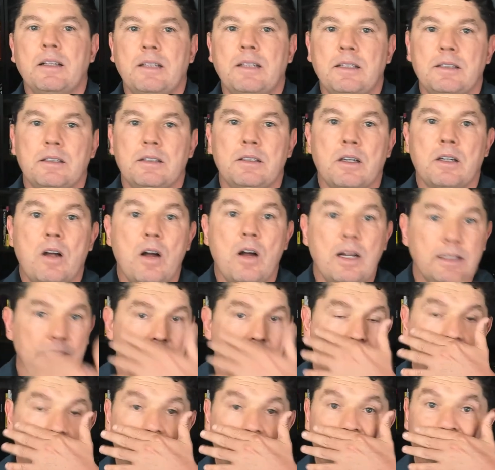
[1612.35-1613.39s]
the, the
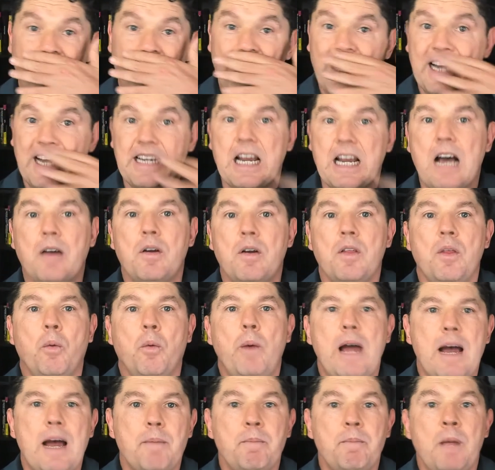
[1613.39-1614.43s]
content that you find out on the
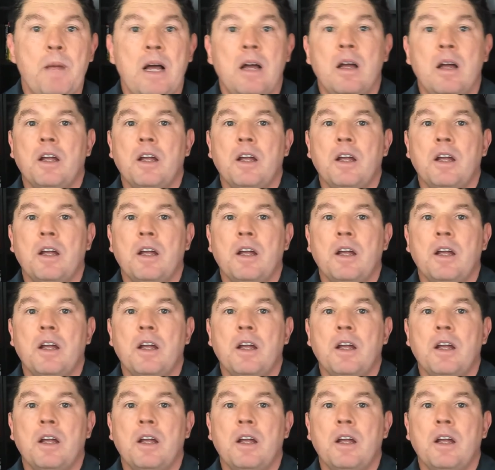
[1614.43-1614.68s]
web.